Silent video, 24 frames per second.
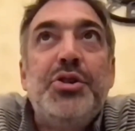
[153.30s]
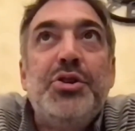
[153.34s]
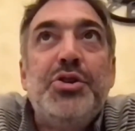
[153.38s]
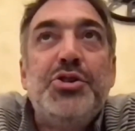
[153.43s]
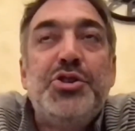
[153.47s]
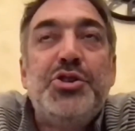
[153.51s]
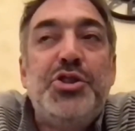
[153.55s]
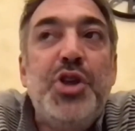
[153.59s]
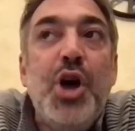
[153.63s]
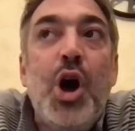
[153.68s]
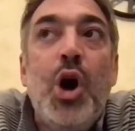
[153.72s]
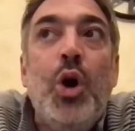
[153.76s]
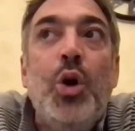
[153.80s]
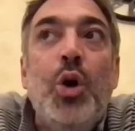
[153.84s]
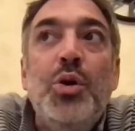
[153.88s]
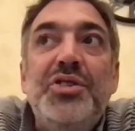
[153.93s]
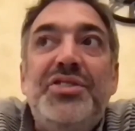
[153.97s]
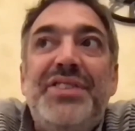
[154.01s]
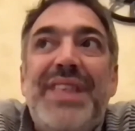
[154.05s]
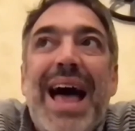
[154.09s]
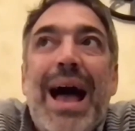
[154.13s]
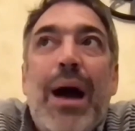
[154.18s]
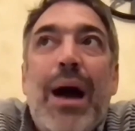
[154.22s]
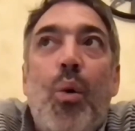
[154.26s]

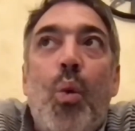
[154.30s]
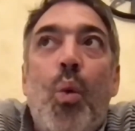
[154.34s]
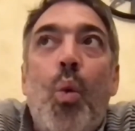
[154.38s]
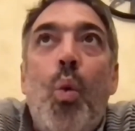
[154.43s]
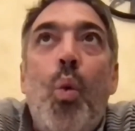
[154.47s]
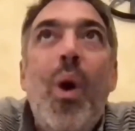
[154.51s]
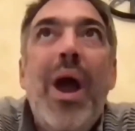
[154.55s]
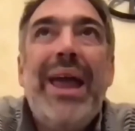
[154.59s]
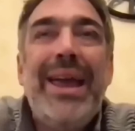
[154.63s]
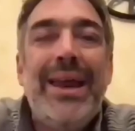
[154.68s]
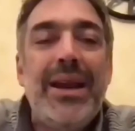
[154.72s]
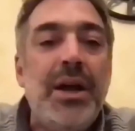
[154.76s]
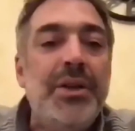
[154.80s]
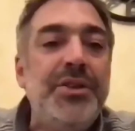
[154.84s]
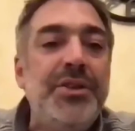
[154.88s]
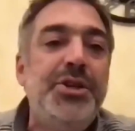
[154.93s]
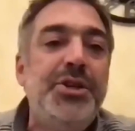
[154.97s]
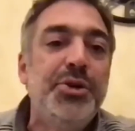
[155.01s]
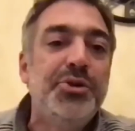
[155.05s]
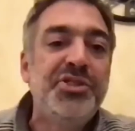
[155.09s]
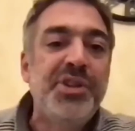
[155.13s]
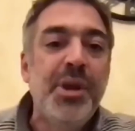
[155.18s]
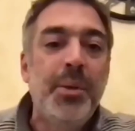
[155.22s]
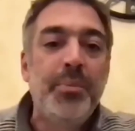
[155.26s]
those that wait
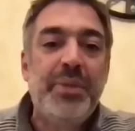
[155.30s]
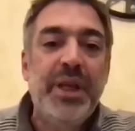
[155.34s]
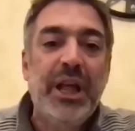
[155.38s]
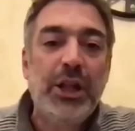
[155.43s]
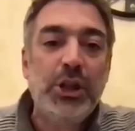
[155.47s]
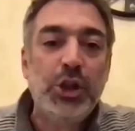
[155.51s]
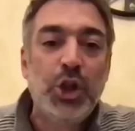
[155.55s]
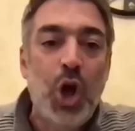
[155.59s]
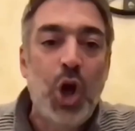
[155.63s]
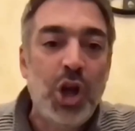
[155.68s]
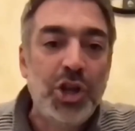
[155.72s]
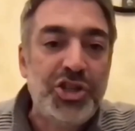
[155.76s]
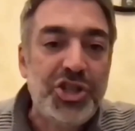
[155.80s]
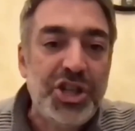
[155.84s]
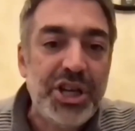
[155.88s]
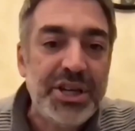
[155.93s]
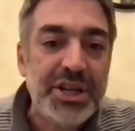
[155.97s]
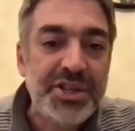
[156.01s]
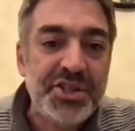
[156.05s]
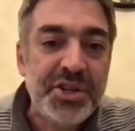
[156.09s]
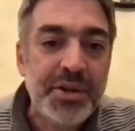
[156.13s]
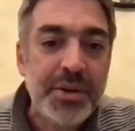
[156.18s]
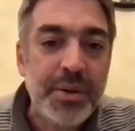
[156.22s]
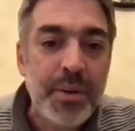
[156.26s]
until something
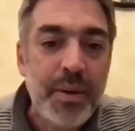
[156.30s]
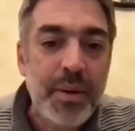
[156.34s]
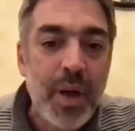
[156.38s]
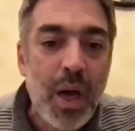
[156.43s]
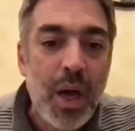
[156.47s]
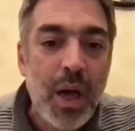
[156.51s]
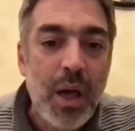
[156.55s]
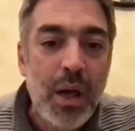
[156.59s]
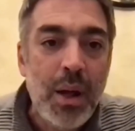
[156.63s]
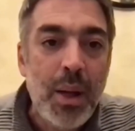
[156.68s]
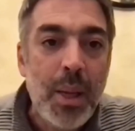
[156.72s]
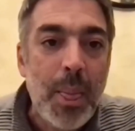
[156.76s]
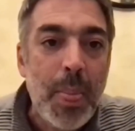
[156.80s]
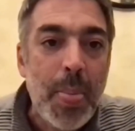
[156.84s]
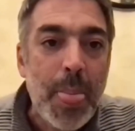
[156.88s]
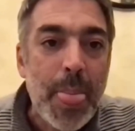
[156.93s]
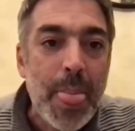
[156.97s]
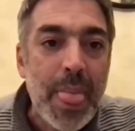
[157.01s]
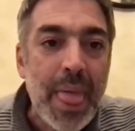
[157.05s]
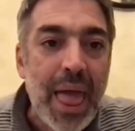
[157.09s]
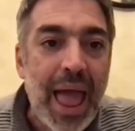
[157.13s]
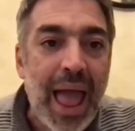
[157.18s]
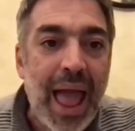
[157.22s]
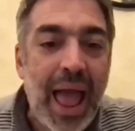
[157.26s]
launches
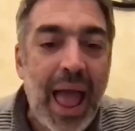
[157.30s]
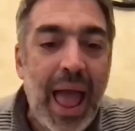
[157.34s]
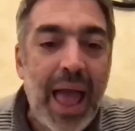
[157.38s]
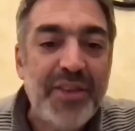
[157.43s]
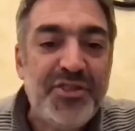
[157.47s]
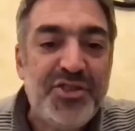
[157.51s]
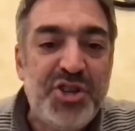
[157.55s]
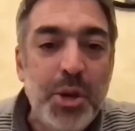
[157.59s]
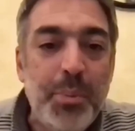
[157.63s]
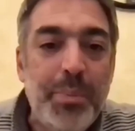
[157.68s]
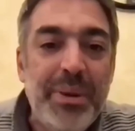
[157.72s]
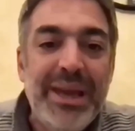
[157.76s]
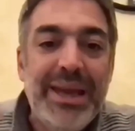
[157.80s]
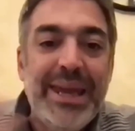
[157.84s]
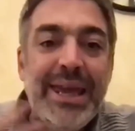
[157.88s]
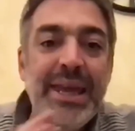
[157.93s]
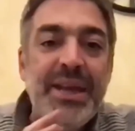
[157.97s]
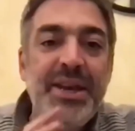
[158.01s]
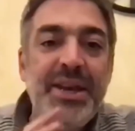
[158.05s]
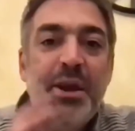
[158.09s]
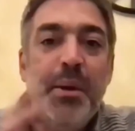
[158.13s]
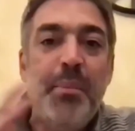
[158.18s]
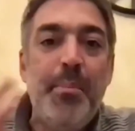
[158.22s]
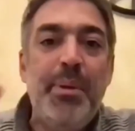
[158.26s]
to
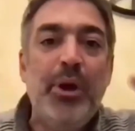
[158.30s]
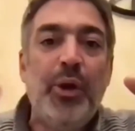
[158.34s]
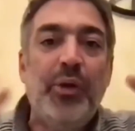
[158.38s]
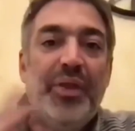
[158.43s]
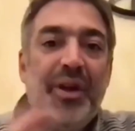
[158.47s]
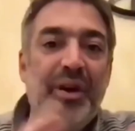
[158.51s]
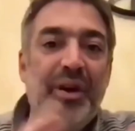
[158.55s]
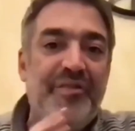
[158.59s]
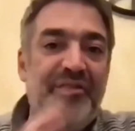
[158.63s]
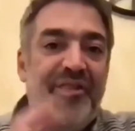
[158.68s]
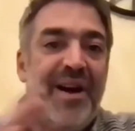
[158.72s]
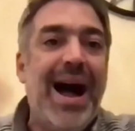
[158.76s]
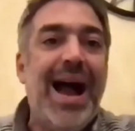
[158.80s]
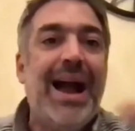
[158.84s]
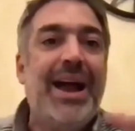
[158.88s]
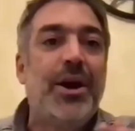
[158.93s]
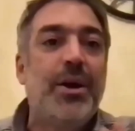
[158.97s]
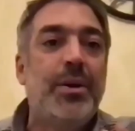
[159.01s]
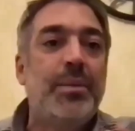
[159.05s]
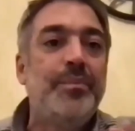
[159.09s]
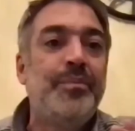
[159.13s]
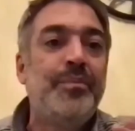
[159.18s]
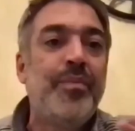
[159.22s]
begin to build their fire.